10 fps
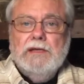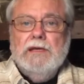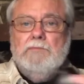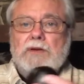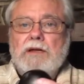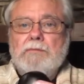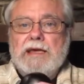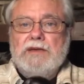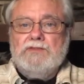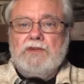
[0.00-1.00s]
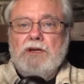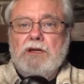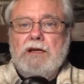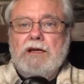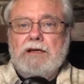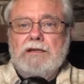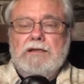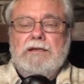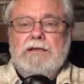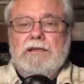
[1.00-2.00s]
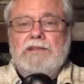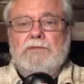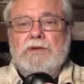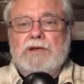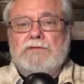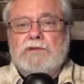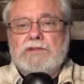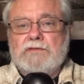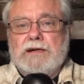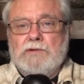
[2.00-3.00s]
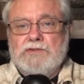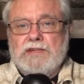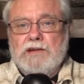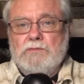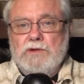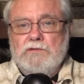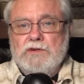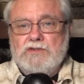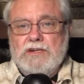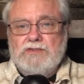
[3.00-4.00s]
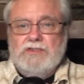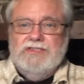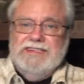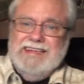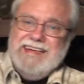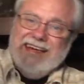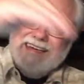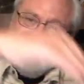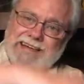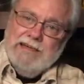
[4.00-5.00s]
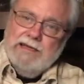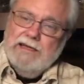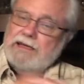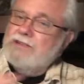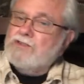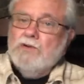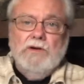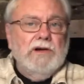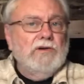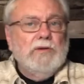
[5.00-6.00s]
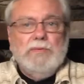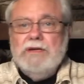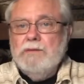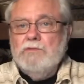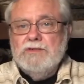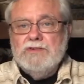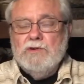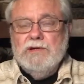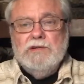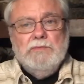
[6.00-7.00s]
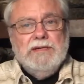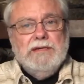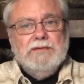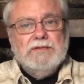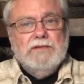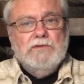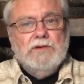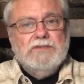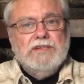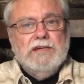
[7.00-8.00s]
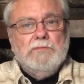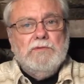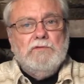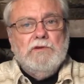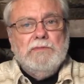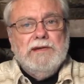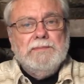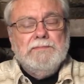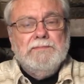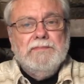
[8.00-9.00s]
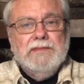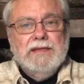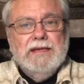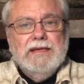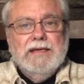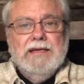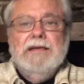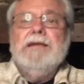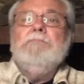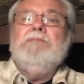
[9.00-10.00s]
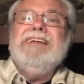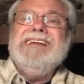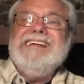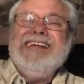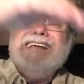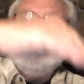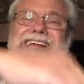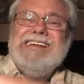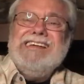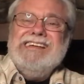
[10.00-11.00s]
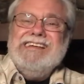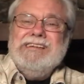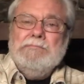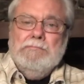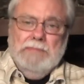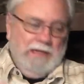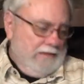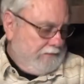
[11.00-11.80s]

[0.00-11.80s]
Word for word: and plum has uh in the middle for its vowel sound, but if we change it to e, it's no longer a plum. What is it going to be? See if you can say it before me. Pleem.